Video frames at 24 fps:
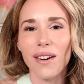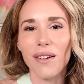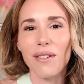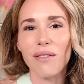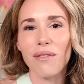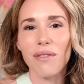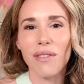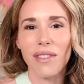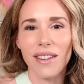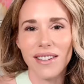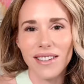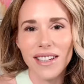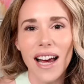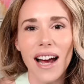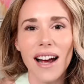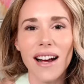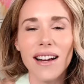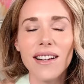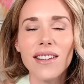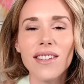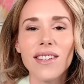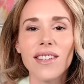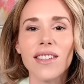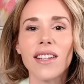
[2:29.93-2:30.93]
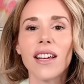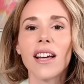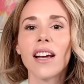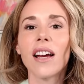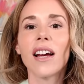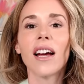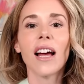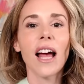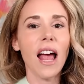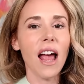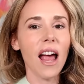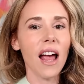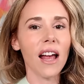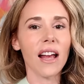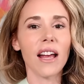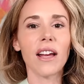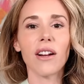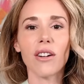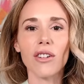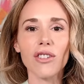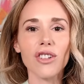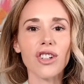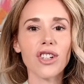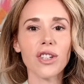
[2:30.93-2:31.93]
of the test
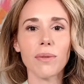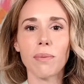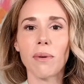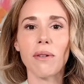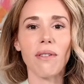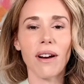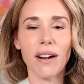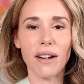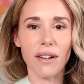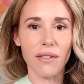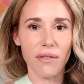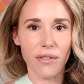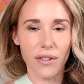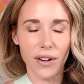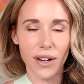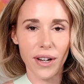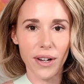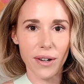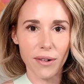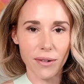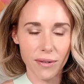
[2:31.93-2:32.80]
it'll just be ready for you.